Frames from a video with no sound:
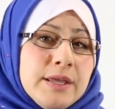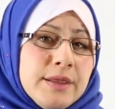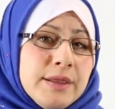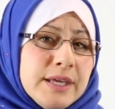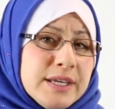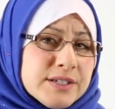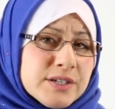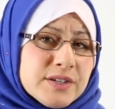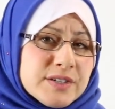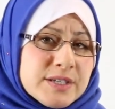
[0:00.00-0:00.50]

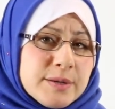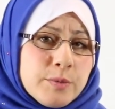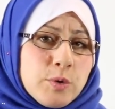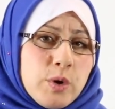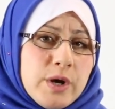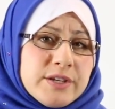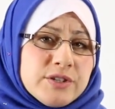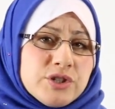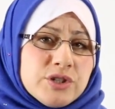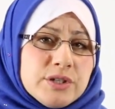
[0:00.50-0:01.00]
These are some
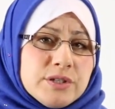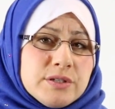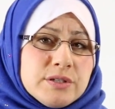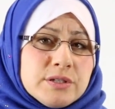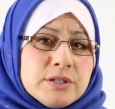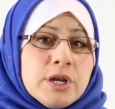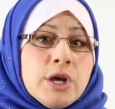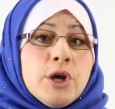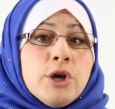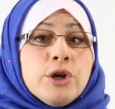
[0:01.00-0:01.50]

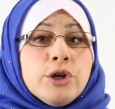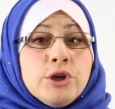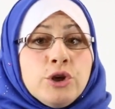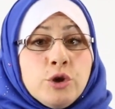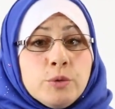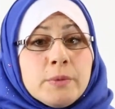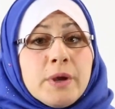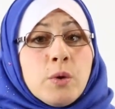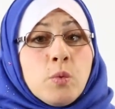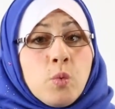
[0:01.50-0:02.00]
questions
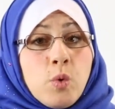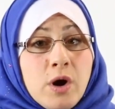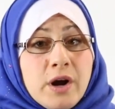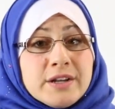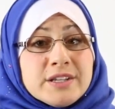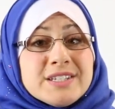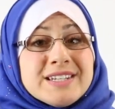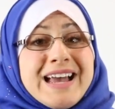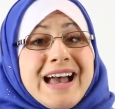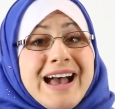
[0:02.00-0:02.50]
you may
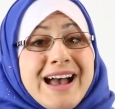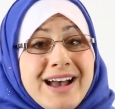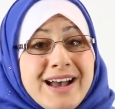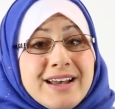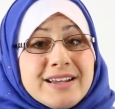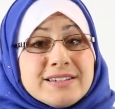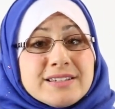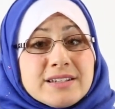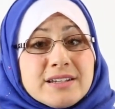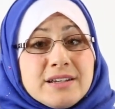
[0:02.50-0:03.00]
want to
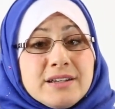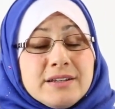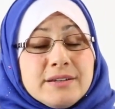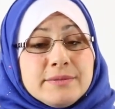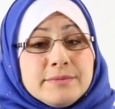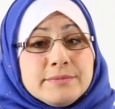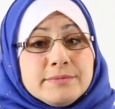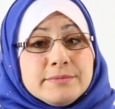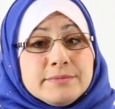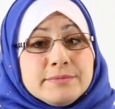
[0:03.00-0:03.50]
ask.
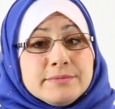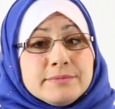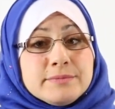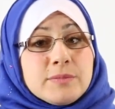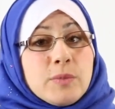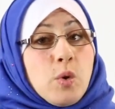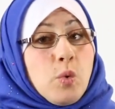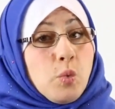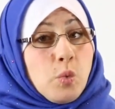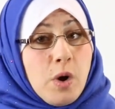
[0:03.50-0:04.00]

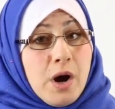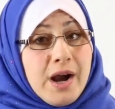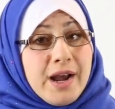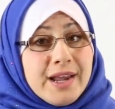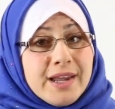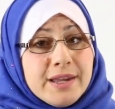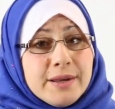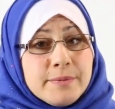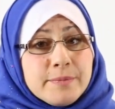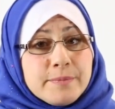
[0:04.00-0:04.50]

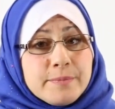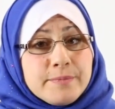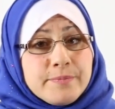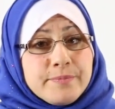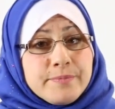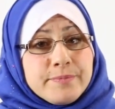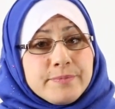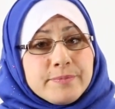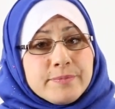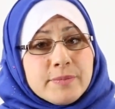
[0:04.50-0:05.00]
Why?
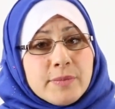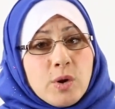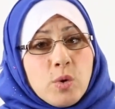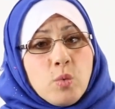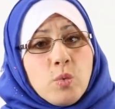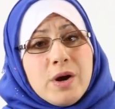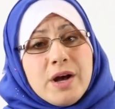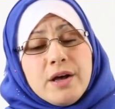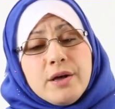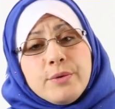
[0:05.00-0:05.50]

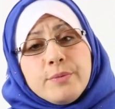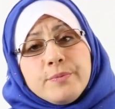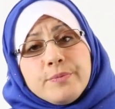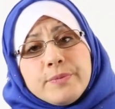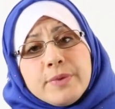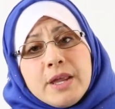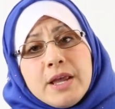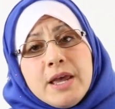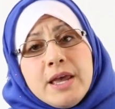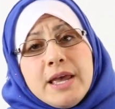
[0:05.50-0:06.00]
Well,
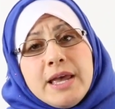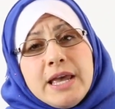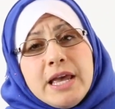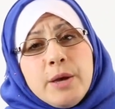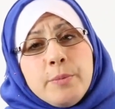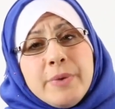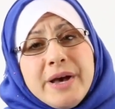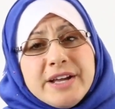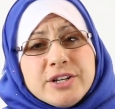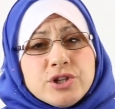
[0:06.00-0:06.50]

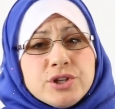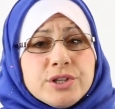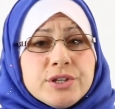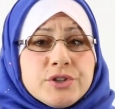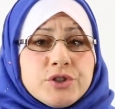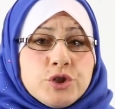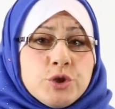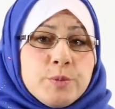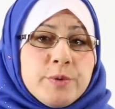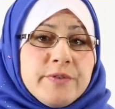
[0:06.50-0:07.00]
imagine the
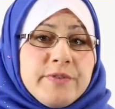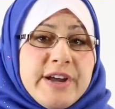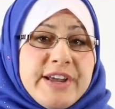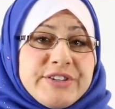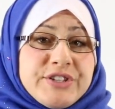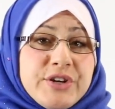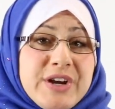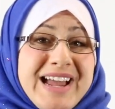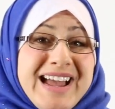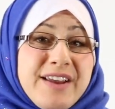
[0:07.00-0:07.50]

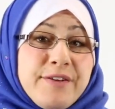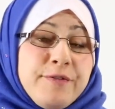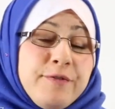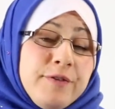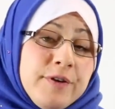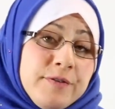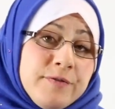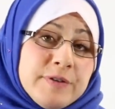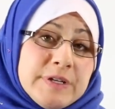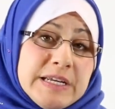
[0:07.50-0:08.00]
supervisor had
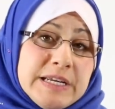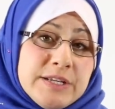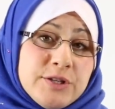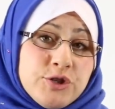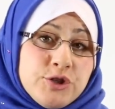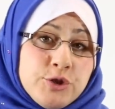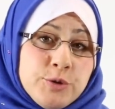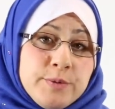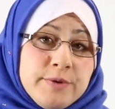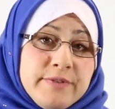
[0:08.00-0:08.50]
15
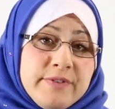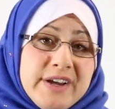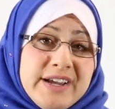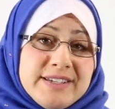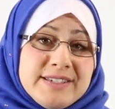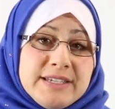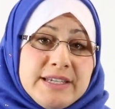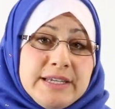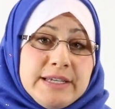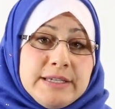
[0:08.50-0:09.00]

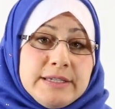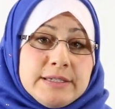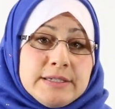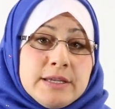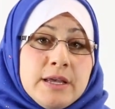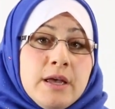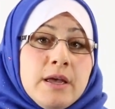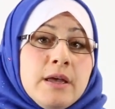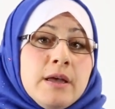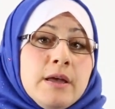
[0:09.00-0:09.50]
supervisees.
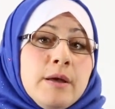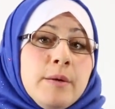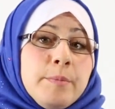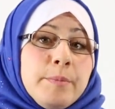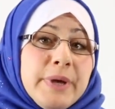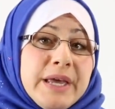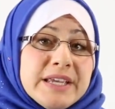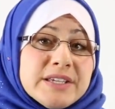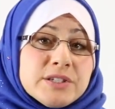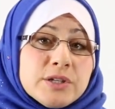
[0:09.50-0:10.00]

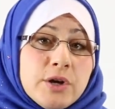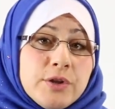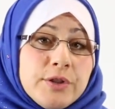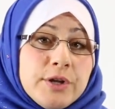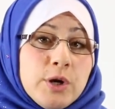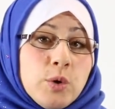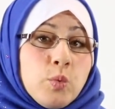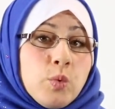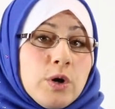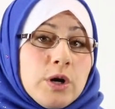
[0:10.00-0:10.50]
Based on
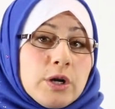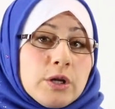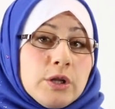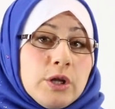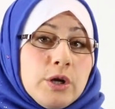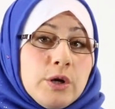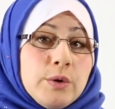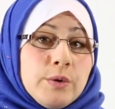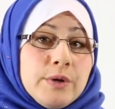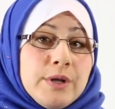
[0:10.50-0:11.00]
their
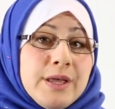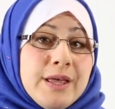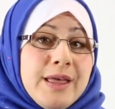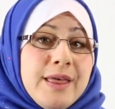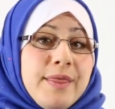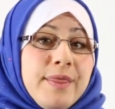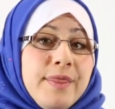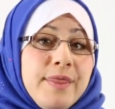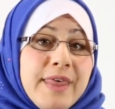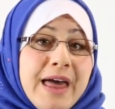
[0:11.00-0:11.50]
workload,
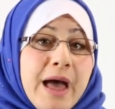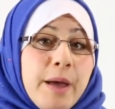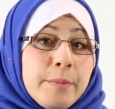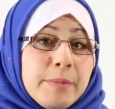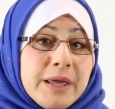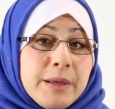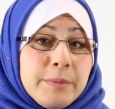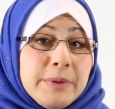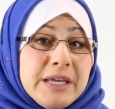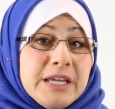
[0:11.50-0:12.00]
that
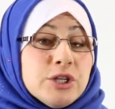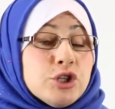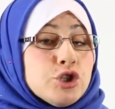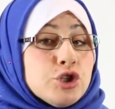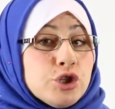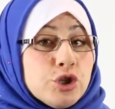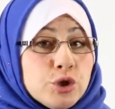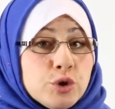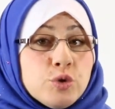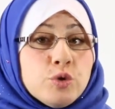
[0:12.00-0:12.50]
may be
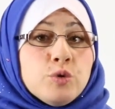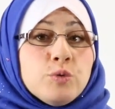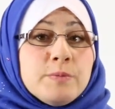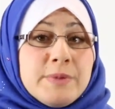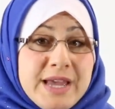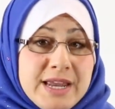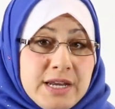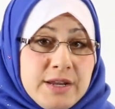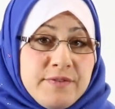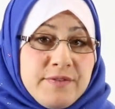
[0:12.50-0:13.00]
too
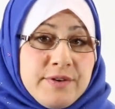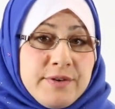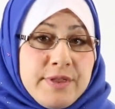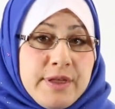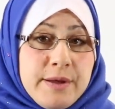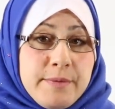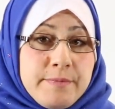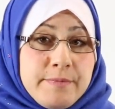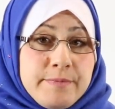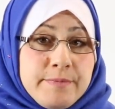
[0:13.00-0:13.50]
many for
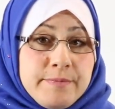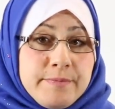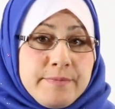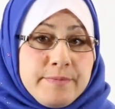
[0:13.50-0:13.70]
them,